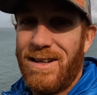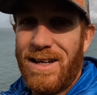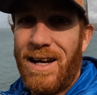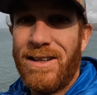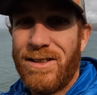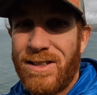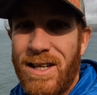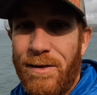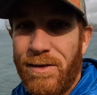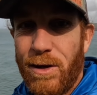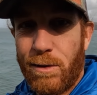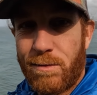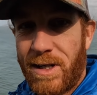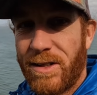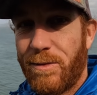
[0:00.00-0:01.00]
I just have
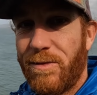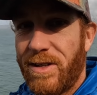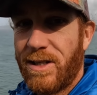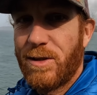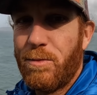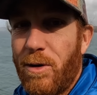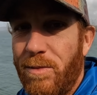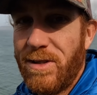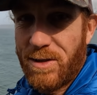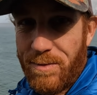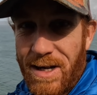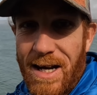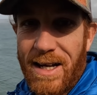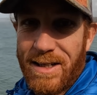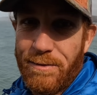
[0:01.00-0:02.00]
little random things pop into
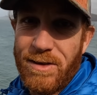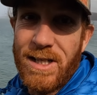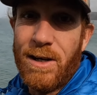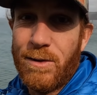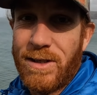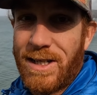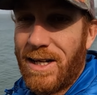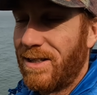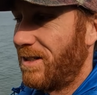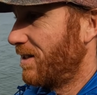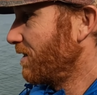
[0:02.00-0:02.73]
my head every now and again, you